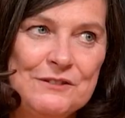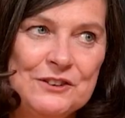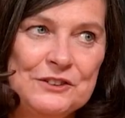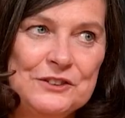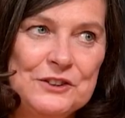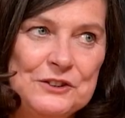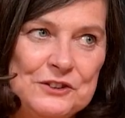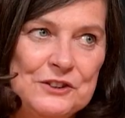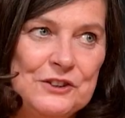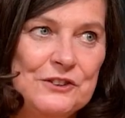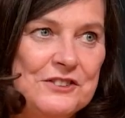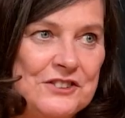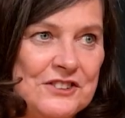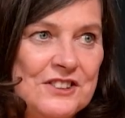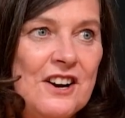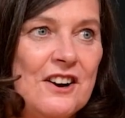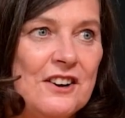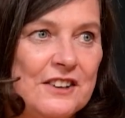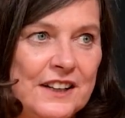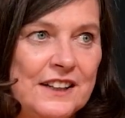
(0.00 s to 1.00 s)
through the door of
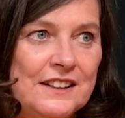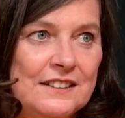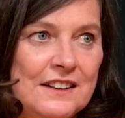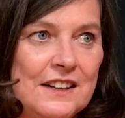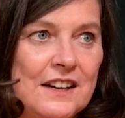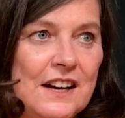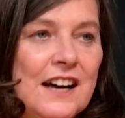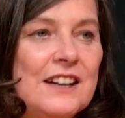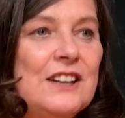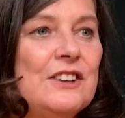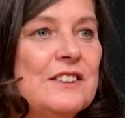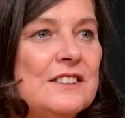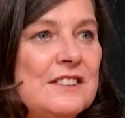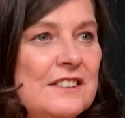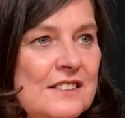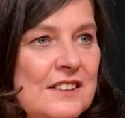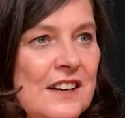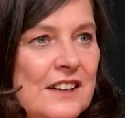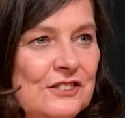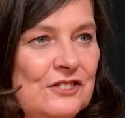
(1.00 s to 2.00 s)
Starling and you can
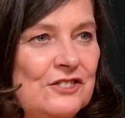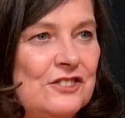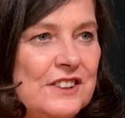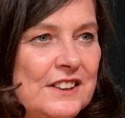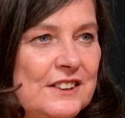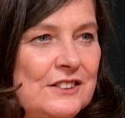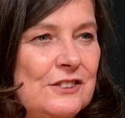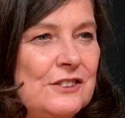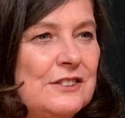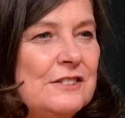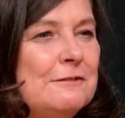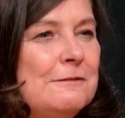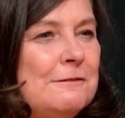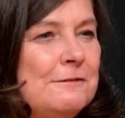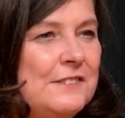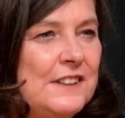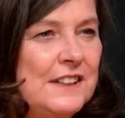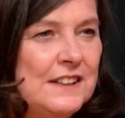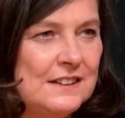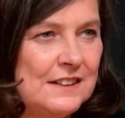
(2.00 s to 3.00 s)
touch it. You can
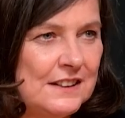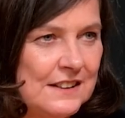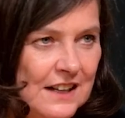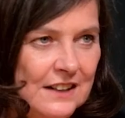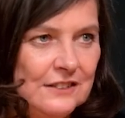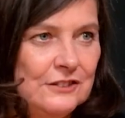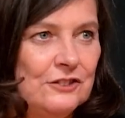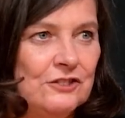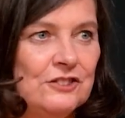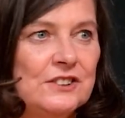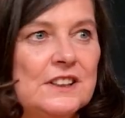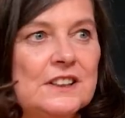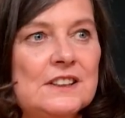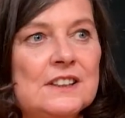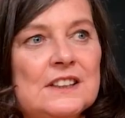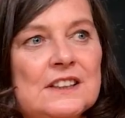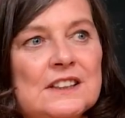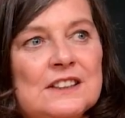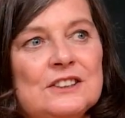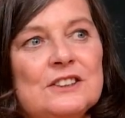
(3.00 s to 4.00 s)
feel the culture.
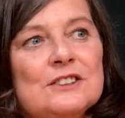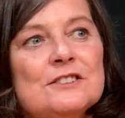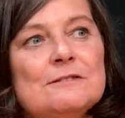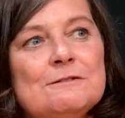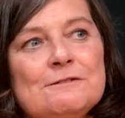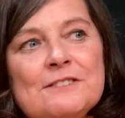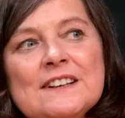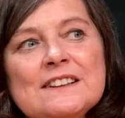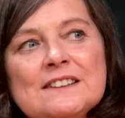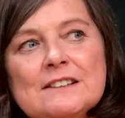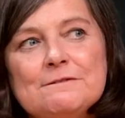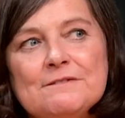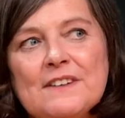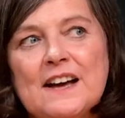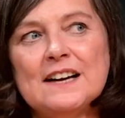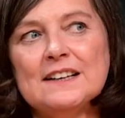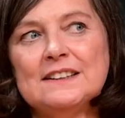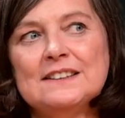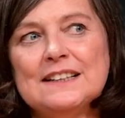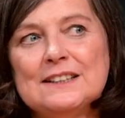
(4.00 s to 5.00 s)
You can feel the
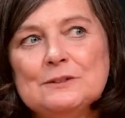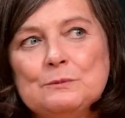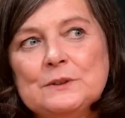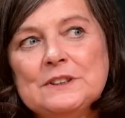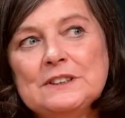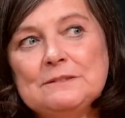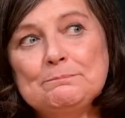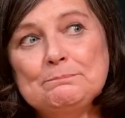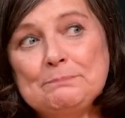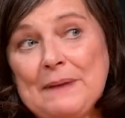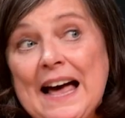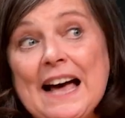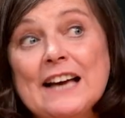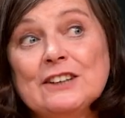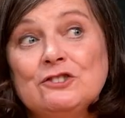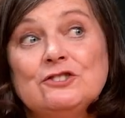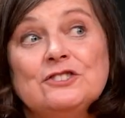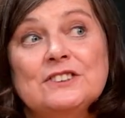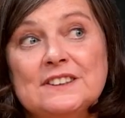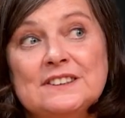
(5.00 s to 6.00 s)
fact that we
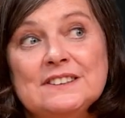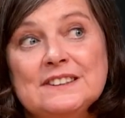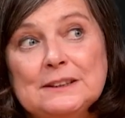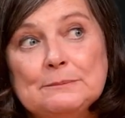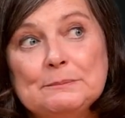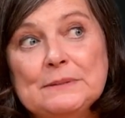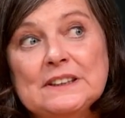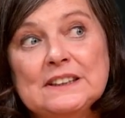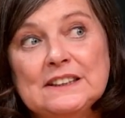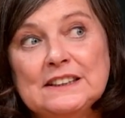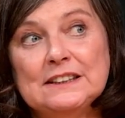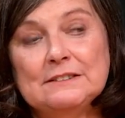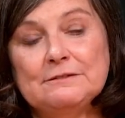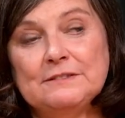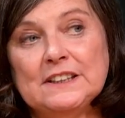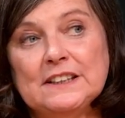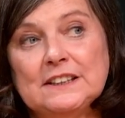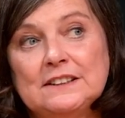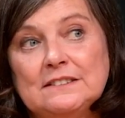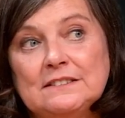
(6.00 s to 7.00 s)
passionately believe
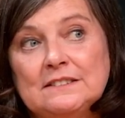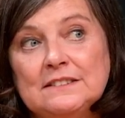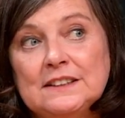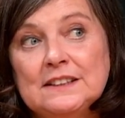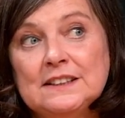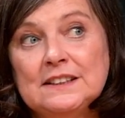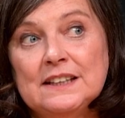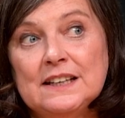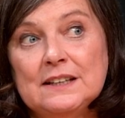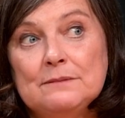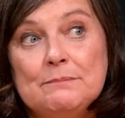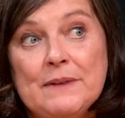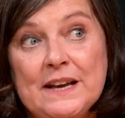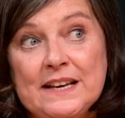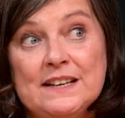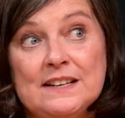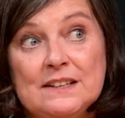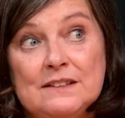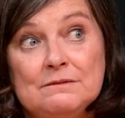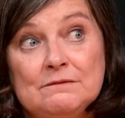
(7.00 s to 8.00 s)
in
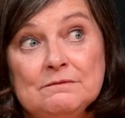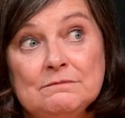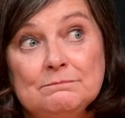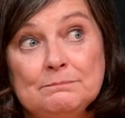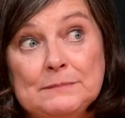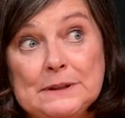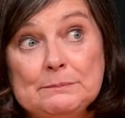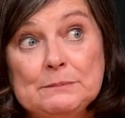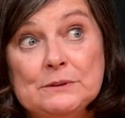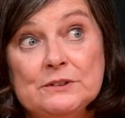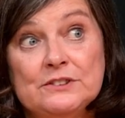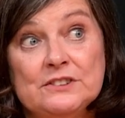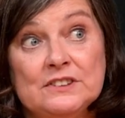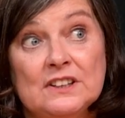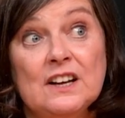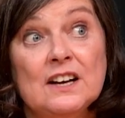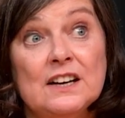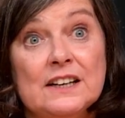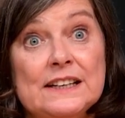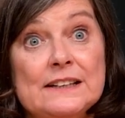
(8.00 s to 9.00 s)
making people's
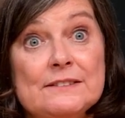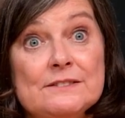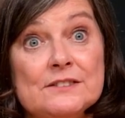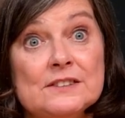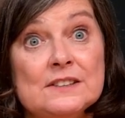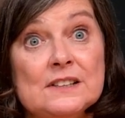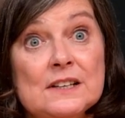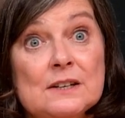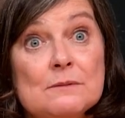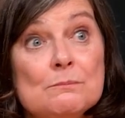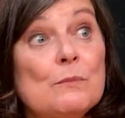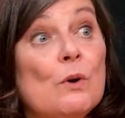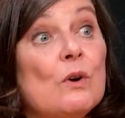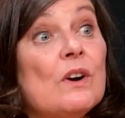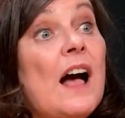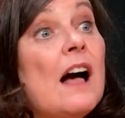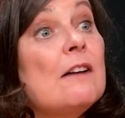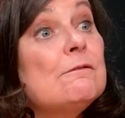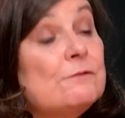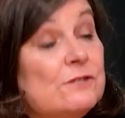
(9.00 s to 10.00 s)
lives more
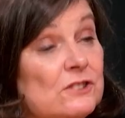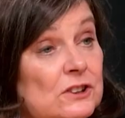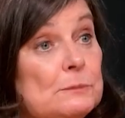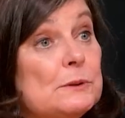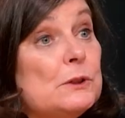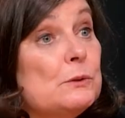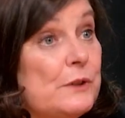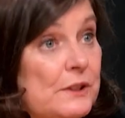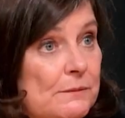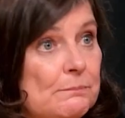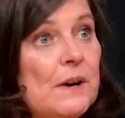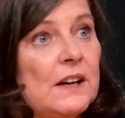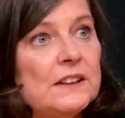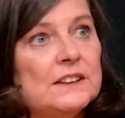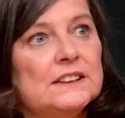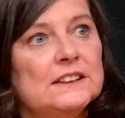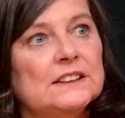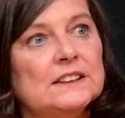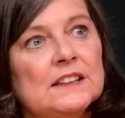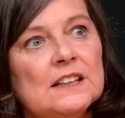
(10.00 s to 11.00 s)
comfortable with
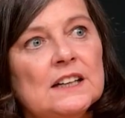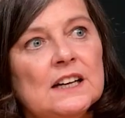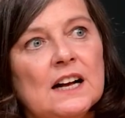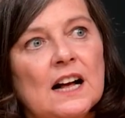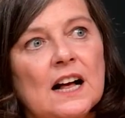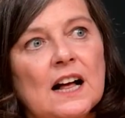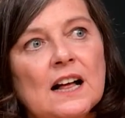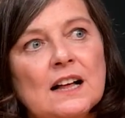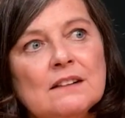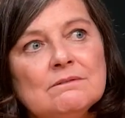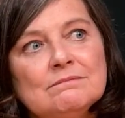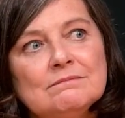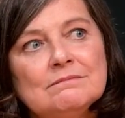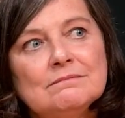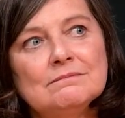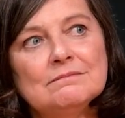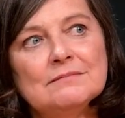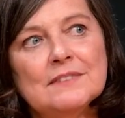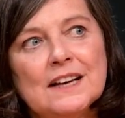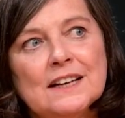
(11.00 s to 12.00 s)
money.
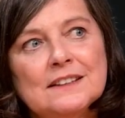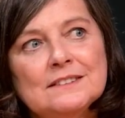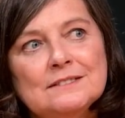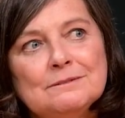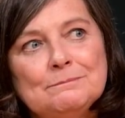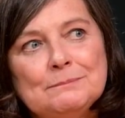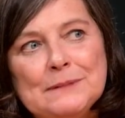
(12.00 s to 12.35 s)
And